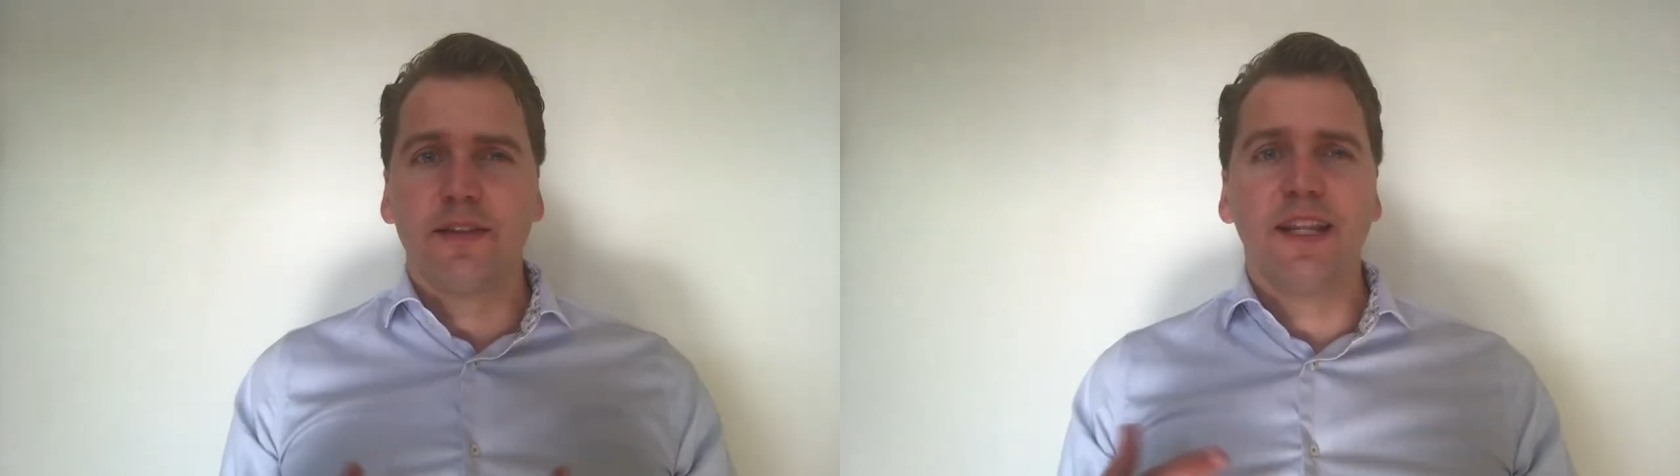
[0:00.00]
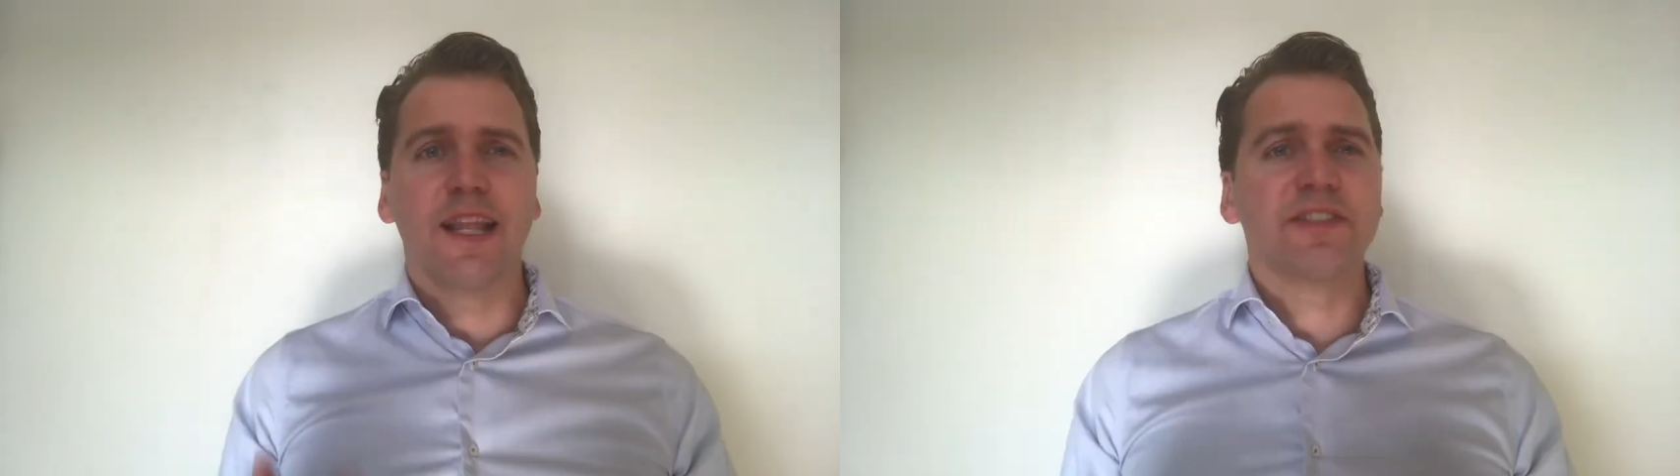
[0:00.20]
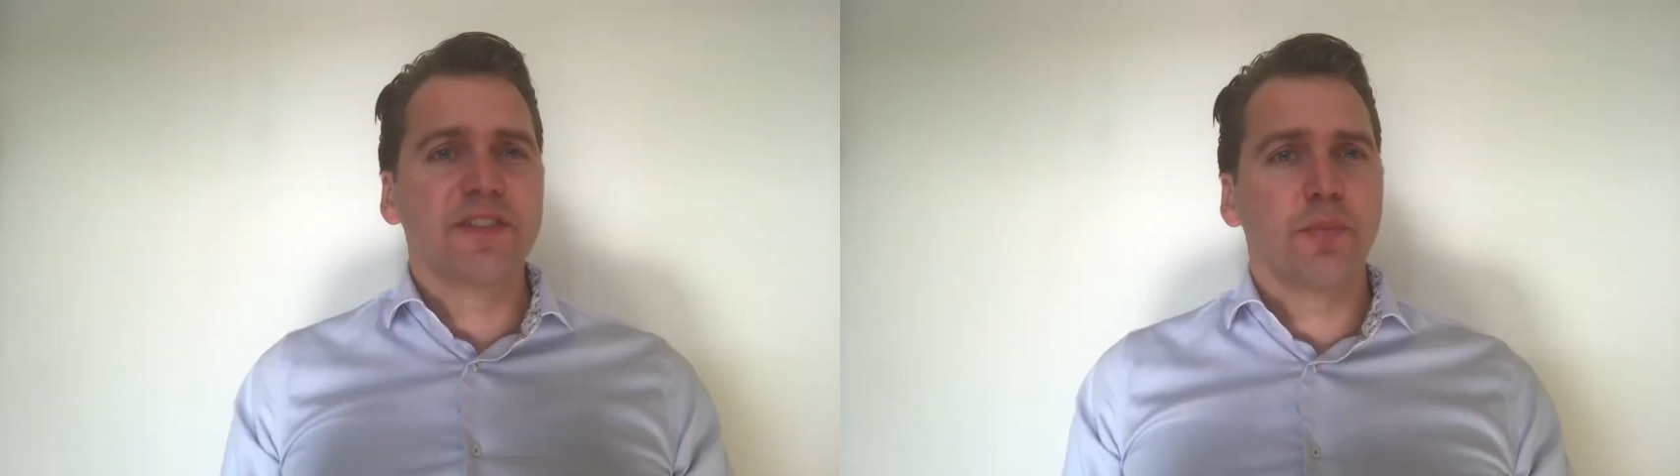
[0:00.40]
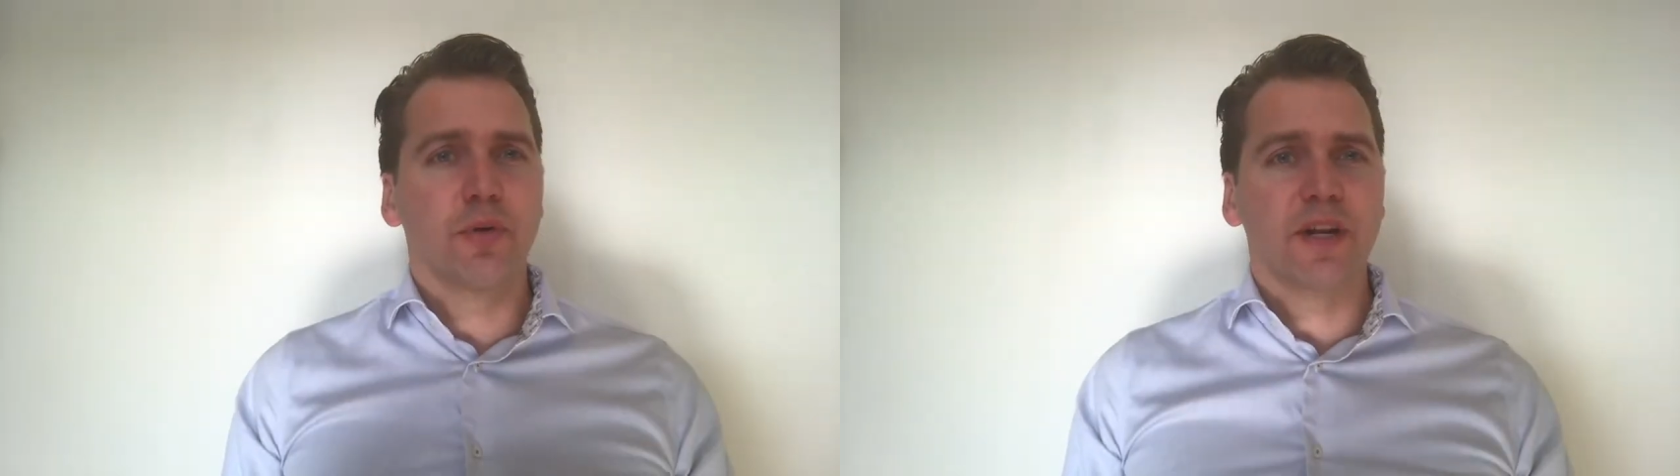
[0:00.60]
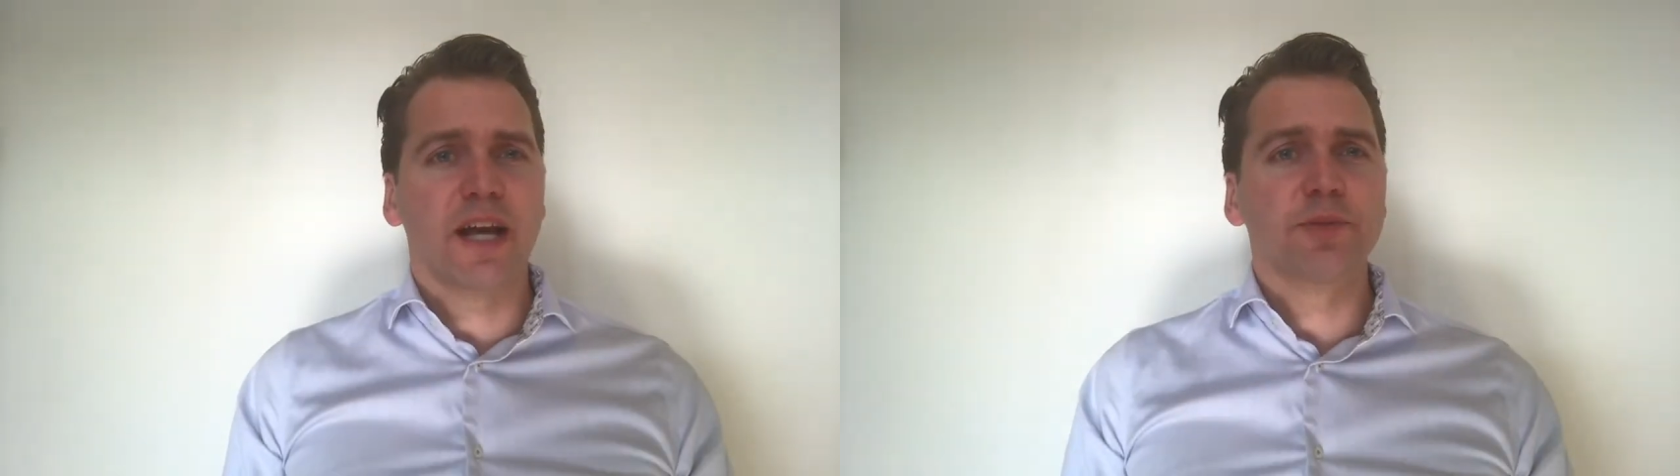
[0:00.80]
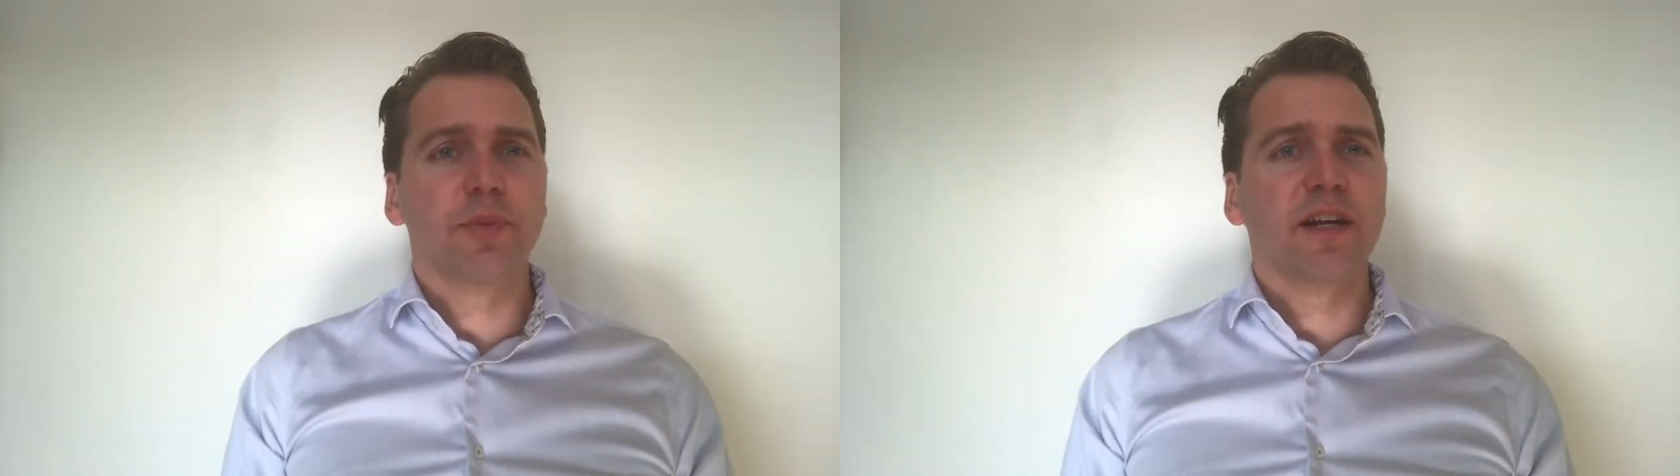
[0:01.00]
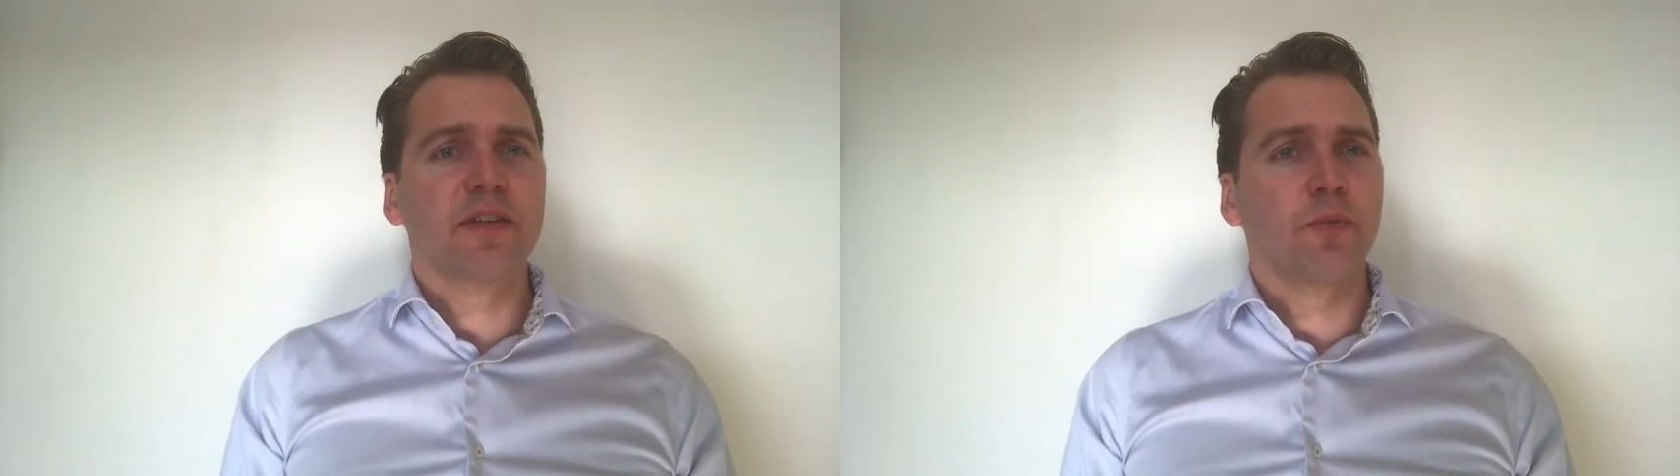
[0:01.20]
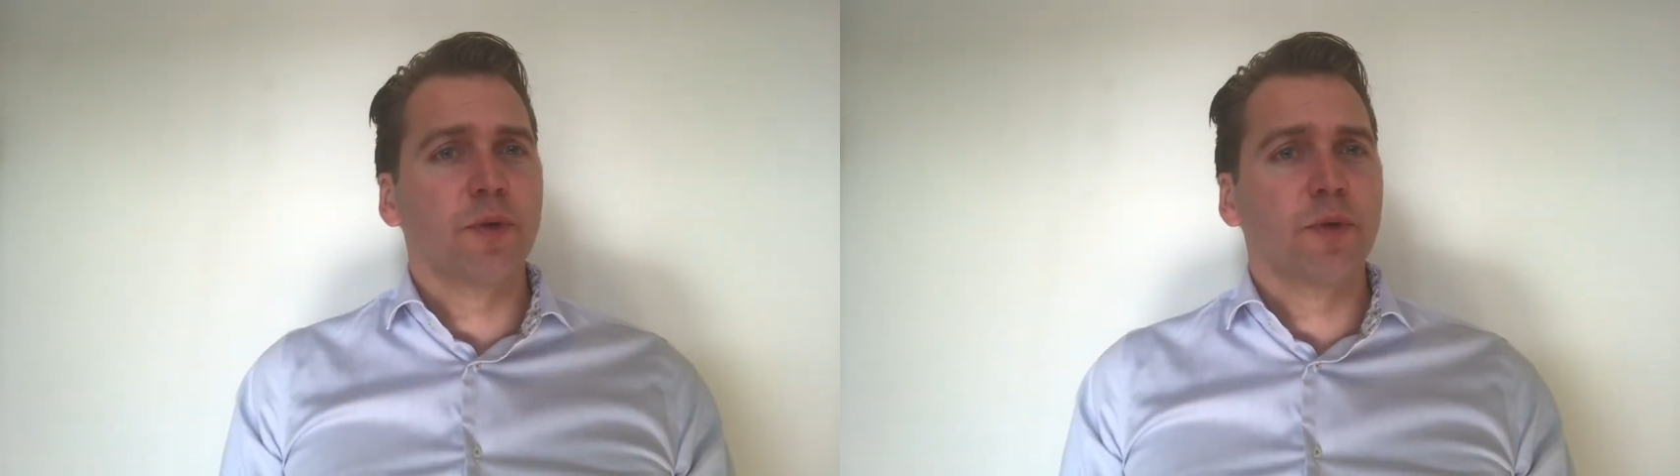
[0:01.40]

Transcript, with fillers: The last important aspect,